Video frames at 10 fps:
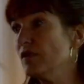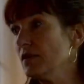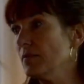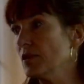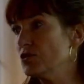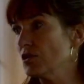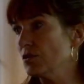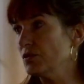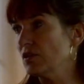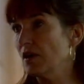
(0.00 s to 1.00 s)
very much the
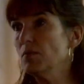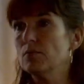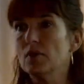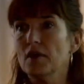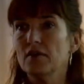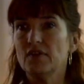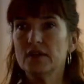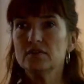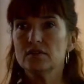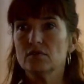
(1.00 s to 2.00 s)
Rotterdam
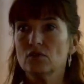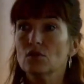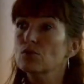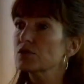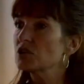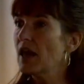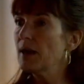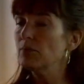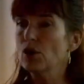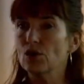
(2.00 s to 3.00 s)
wet, the
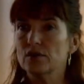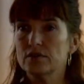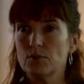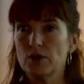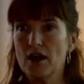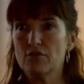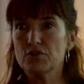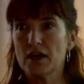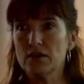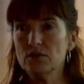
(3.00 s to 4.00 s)
Rotterdam law that we have
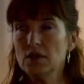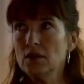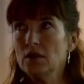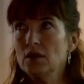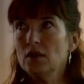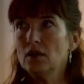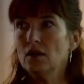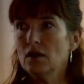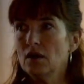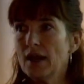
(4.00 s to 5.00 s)
now.
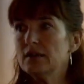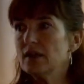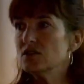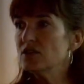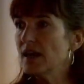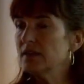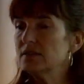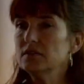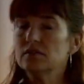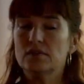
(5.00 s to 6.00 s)
And they
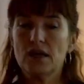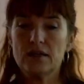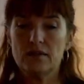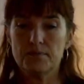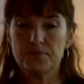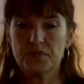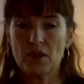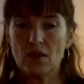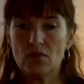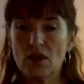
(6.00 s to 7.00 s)
stated that
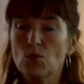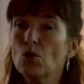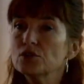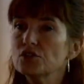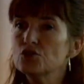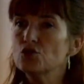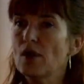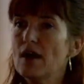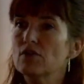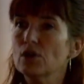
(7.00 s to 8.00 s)
they wanted to
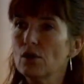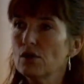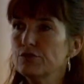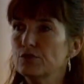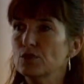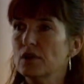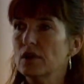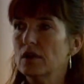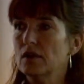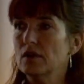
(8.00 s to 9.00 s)
have a law
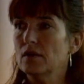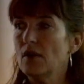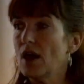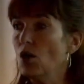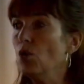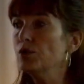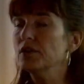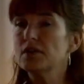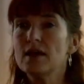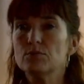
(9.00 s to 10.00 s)
for all
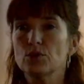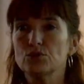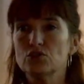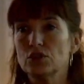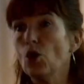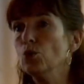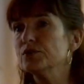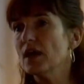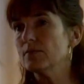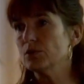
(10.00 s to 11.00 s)
the neighborhoods, the old
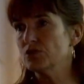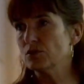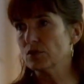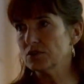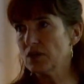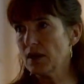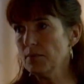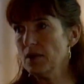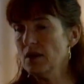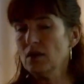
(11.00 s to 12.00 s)
neighborhoods in
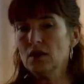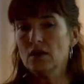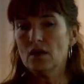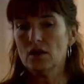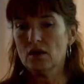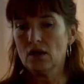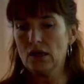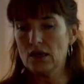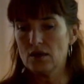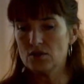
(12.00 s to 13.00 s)
Rotterdam,
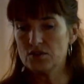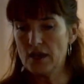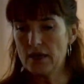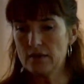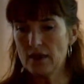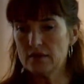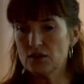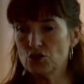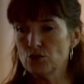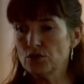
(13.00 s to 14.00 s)
saying that
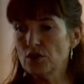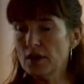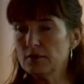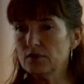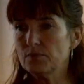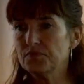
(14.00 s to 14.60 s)
there should not